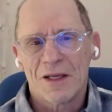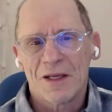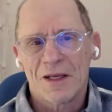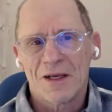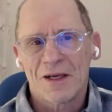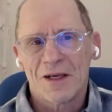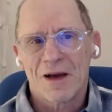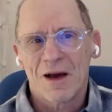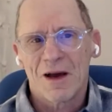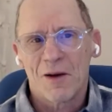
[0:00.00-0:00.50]
E.
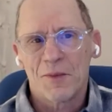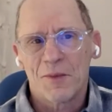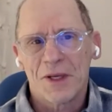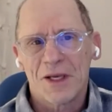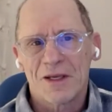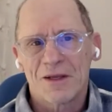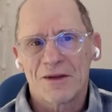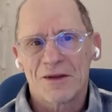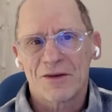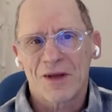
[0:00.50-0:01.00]

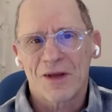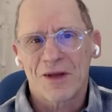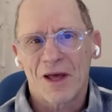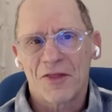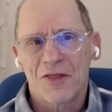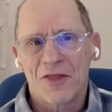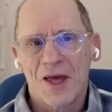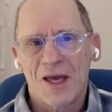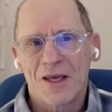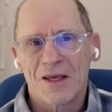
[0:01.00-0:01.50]
Cummings, I
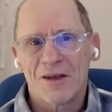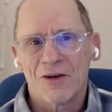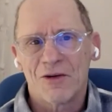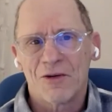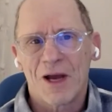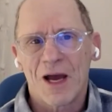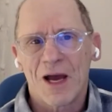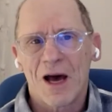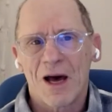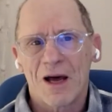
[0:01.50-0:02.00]
thank you,
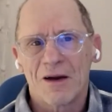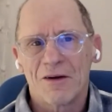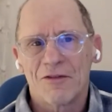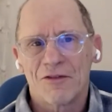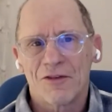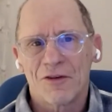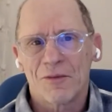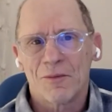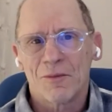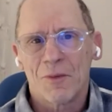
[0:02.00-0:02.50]
God,
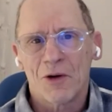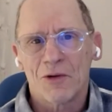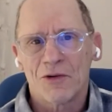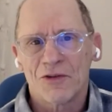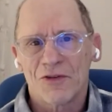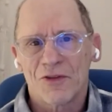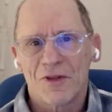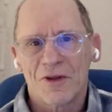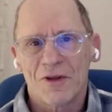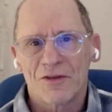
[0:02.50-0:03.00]
for
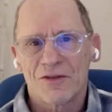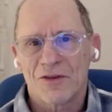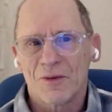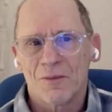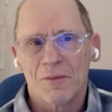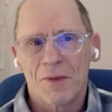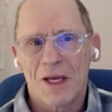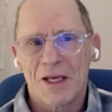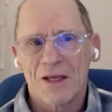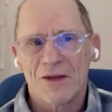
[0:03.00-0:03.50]
most this
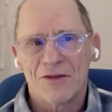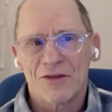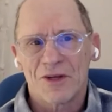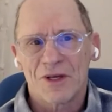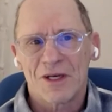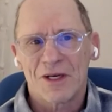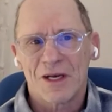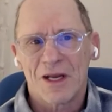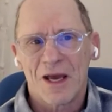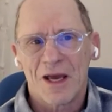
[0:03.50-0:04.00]

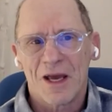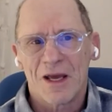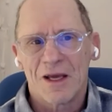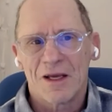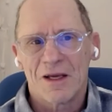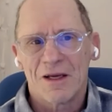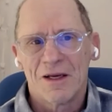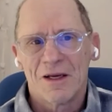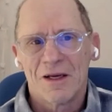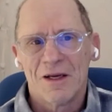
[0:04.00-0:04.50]
amazing day,